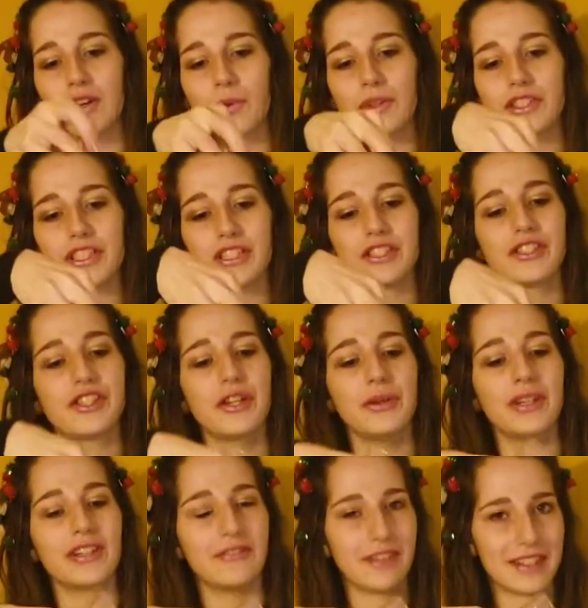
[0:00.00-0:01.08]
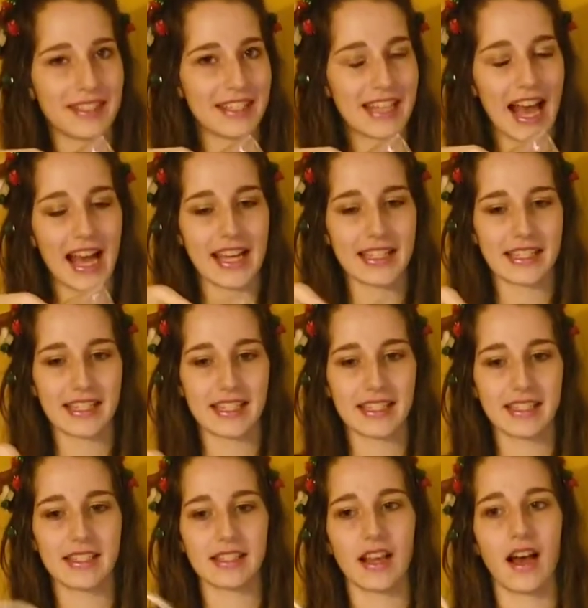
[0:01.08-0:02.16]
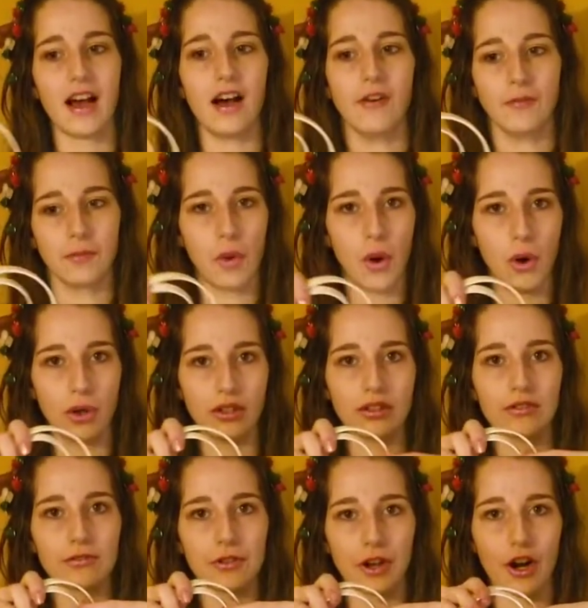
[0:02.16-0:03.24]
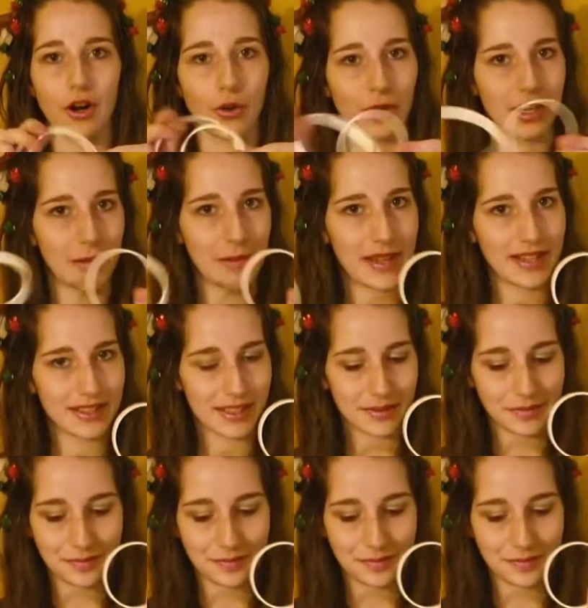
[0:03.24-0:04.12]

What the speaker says: which is 2 different sizes of molds for our ornament.